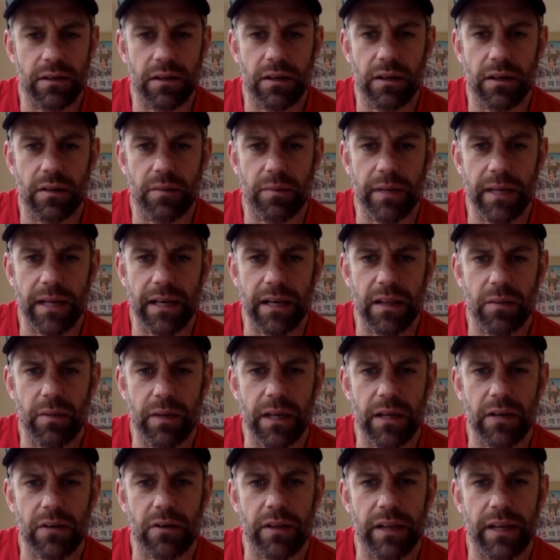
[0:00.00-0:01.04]
at the beginning of the
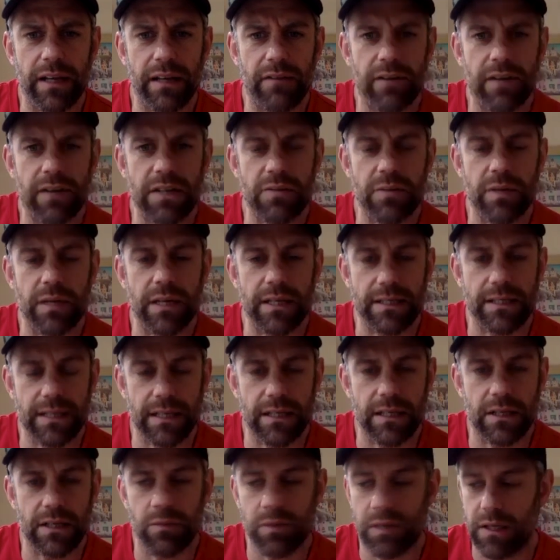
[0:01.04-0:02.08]
week or the end of last week and
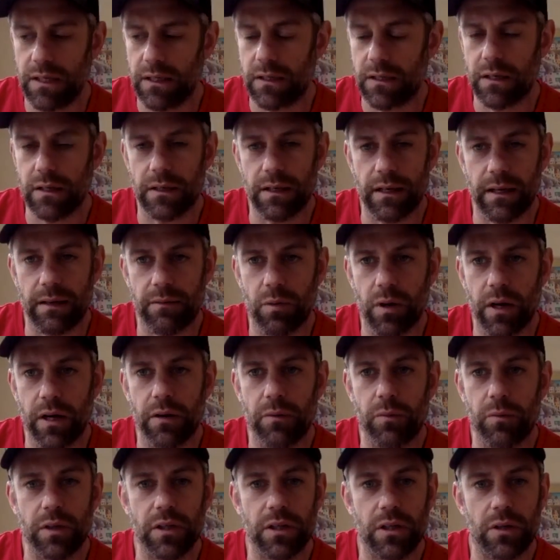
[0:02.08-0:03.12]
said, "Can we? Why
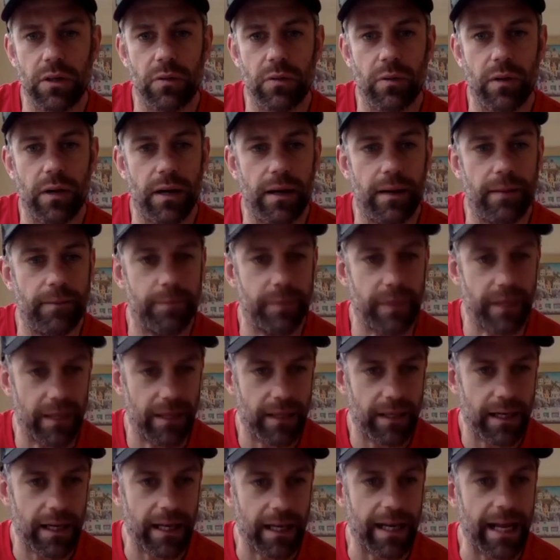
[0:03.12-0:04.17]
don't we do um,
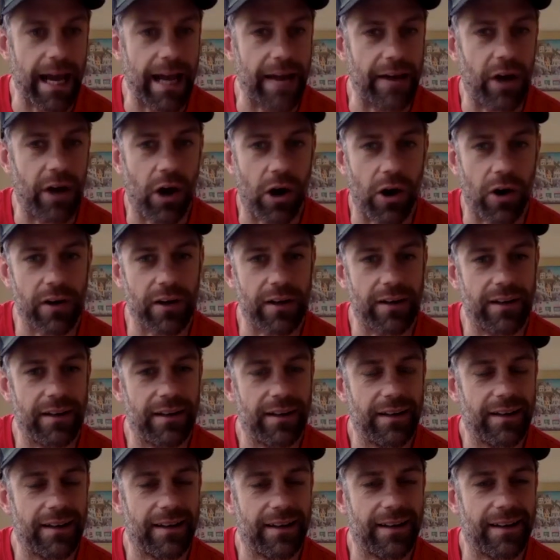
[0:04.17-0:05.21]
an ad hoc
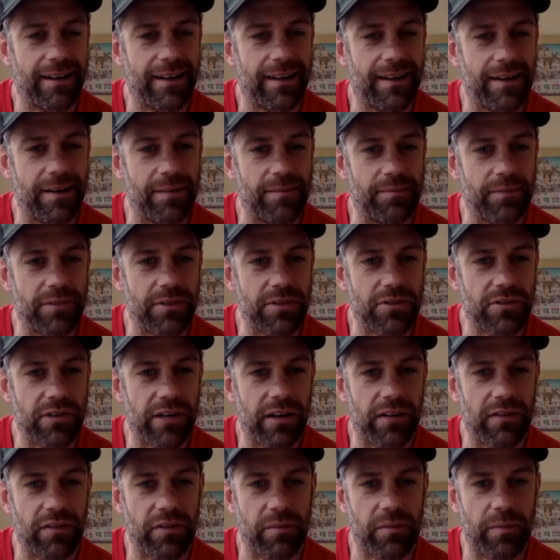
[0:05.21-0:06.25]
um, straight
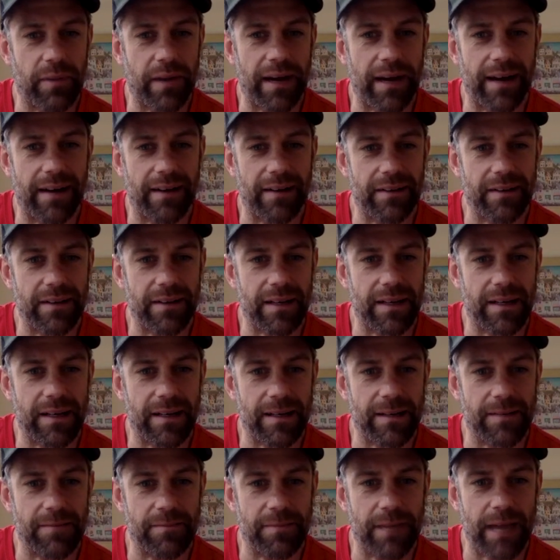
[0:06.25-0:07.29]
off the bat
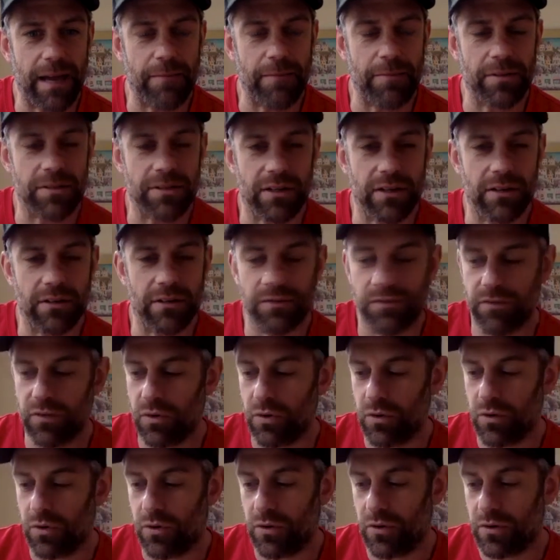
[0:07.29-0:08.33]
um, episode
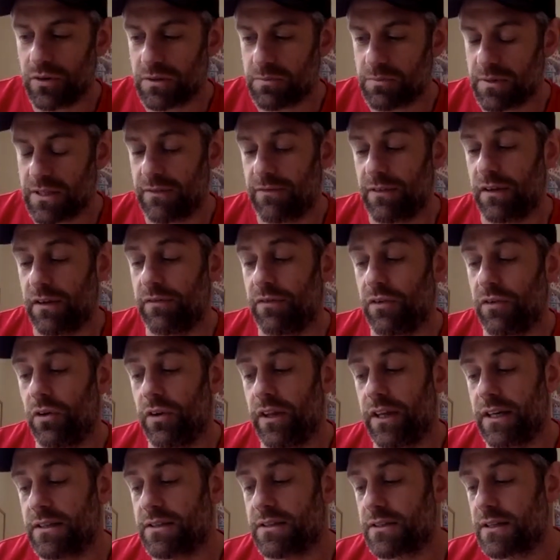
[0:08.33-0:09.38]
for specifically for
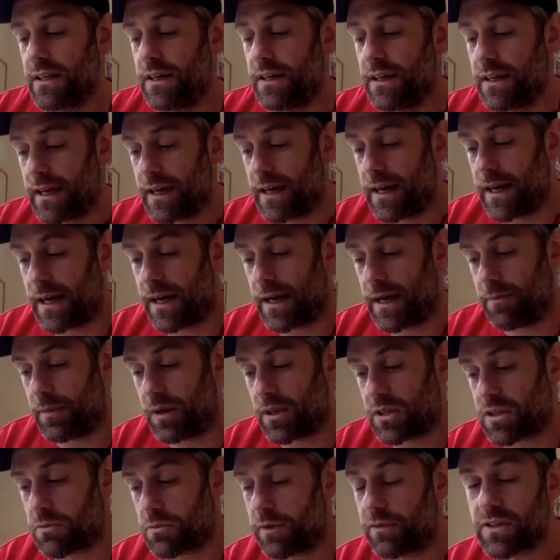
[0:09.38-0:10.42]
this?" Um,
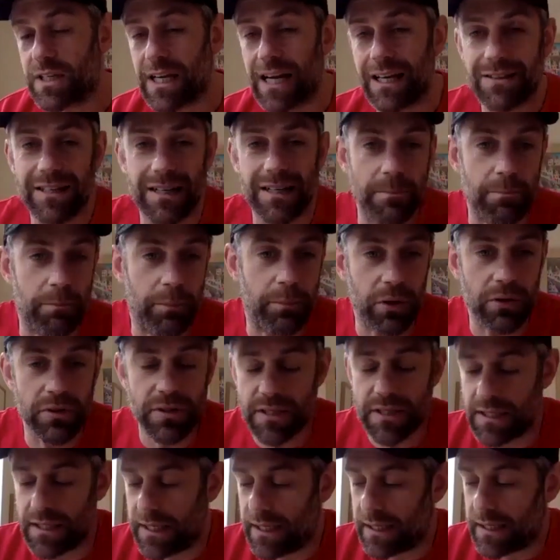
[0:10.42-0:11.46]
and so we've titled it
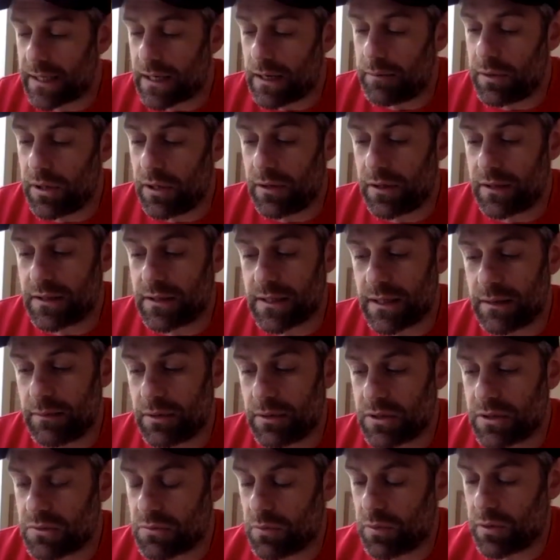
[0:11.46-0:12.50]
"Boosting Immunity"
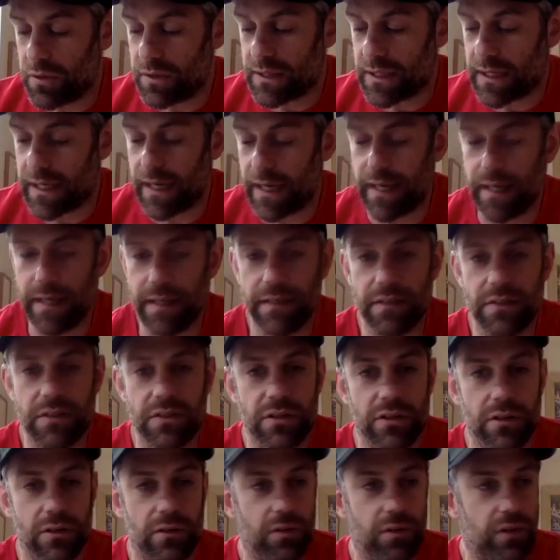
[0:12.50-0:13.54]
because we want to get
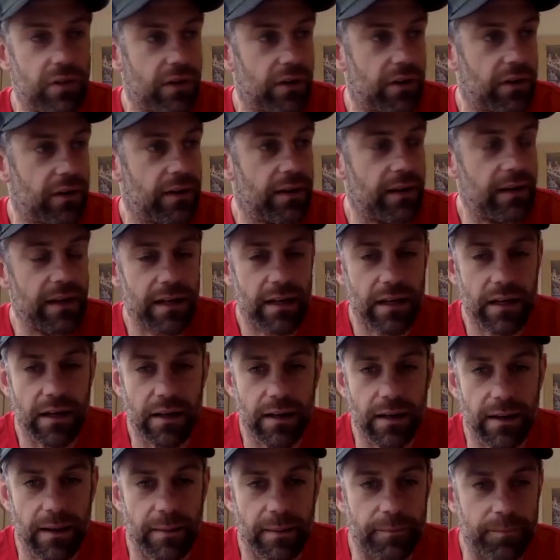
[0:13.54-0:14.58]
into the
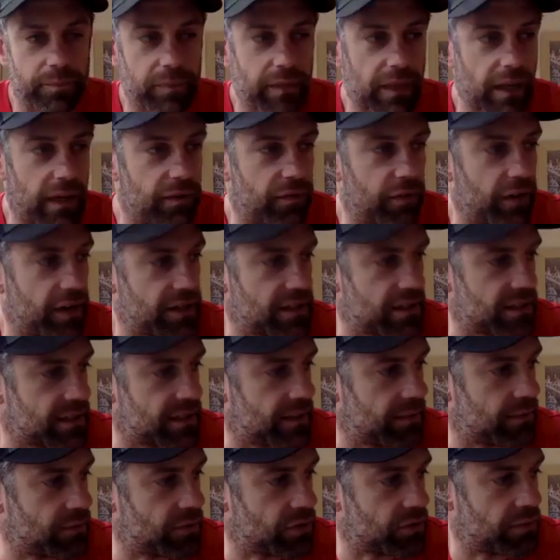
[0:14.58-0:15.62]
um, phrase that
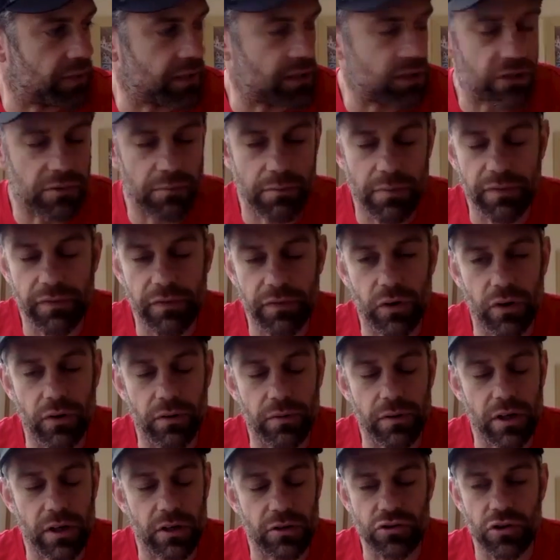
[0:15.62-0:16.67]
Tim just mentioned
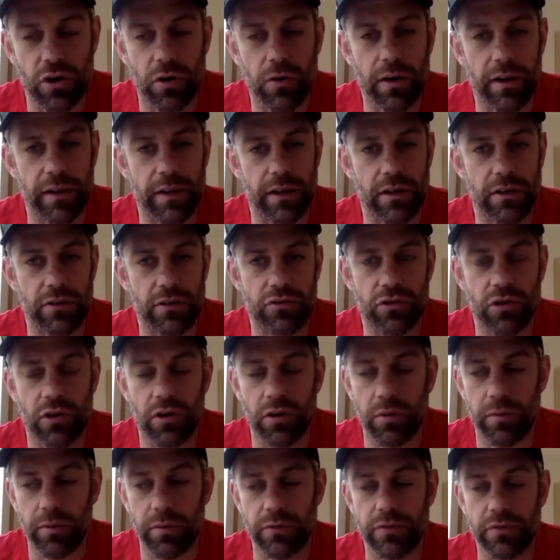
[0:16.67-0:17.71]
before, controlling the
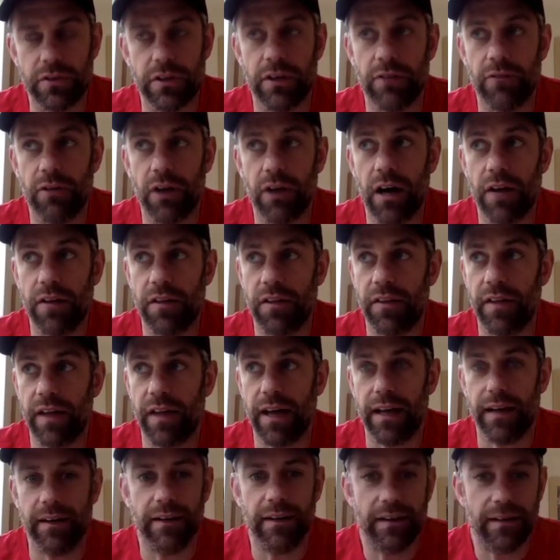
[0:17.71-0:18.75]
controllable. So rather
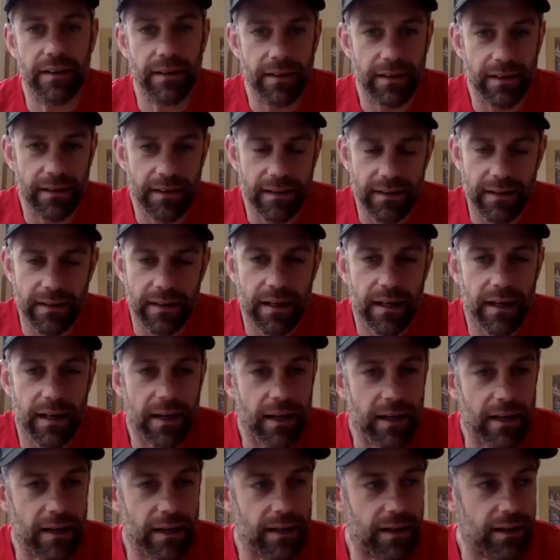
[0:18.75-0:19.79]
than
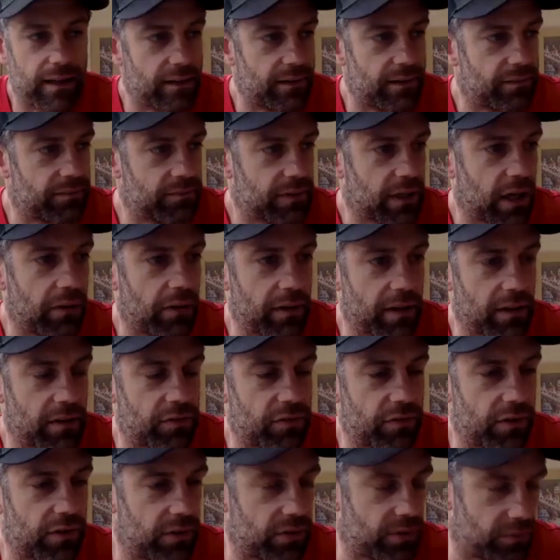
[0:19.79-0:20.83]
uh, going
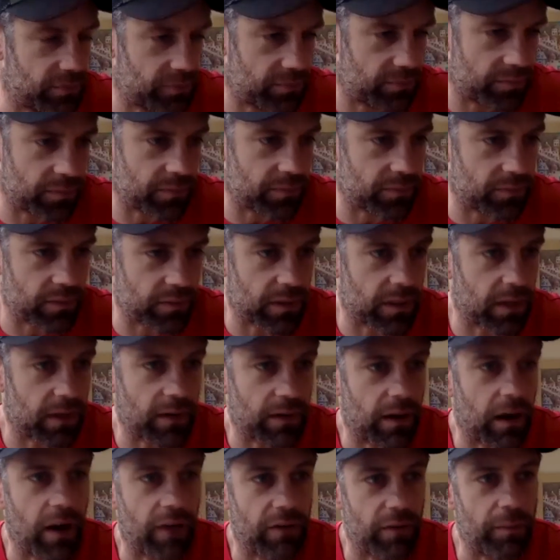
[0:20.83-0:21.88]
through
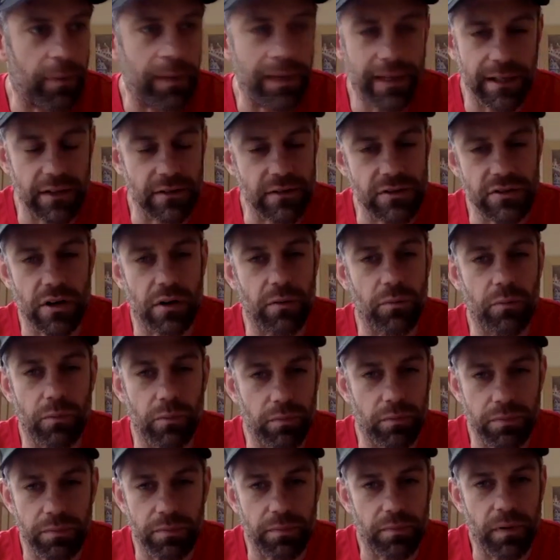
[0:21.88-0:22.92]
our opinions
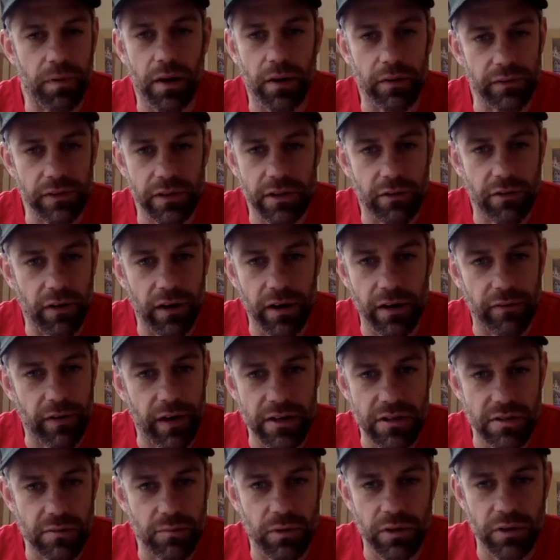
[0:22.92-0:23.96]
on on
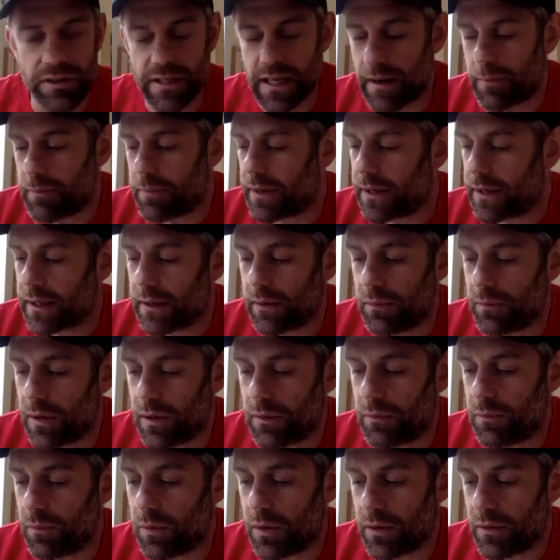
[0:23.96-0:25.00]
coronavirus and what's happening and,
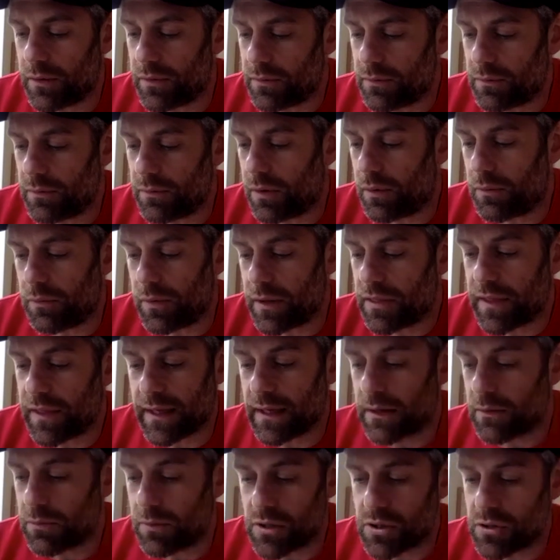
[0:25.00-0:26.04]
and what what we
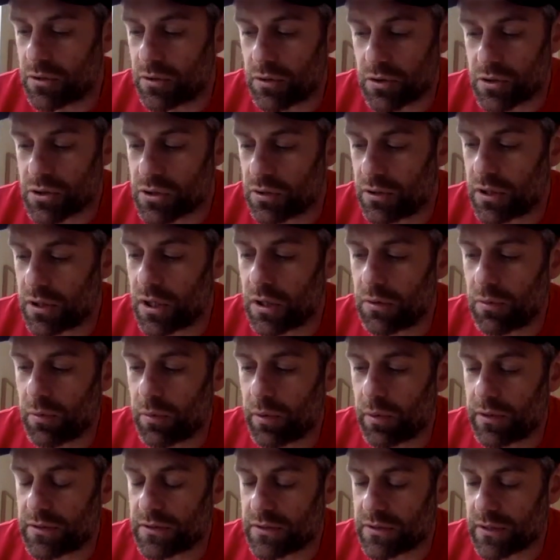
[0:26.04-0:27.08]
think we should or shouldn't do. We
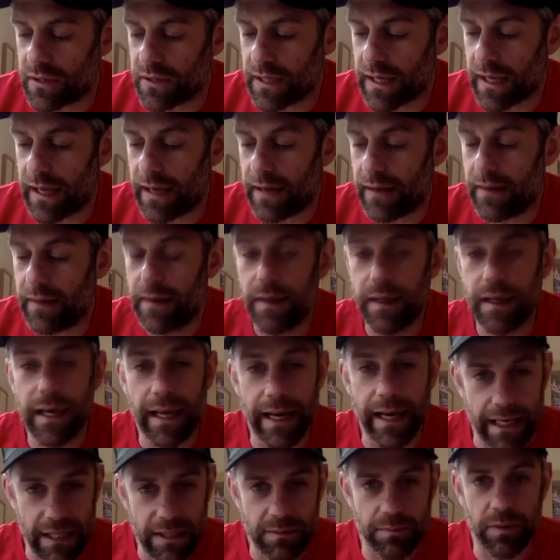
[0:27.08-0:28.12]
want to get
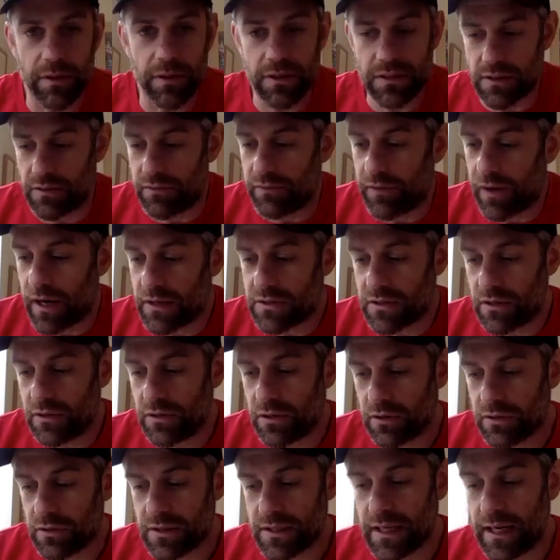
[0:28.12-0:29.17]
an expert's advice. So,
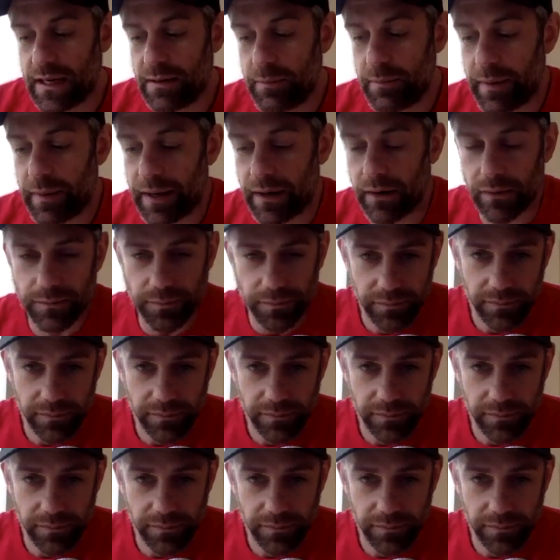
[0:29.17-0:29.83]
Dr. Sally Bell,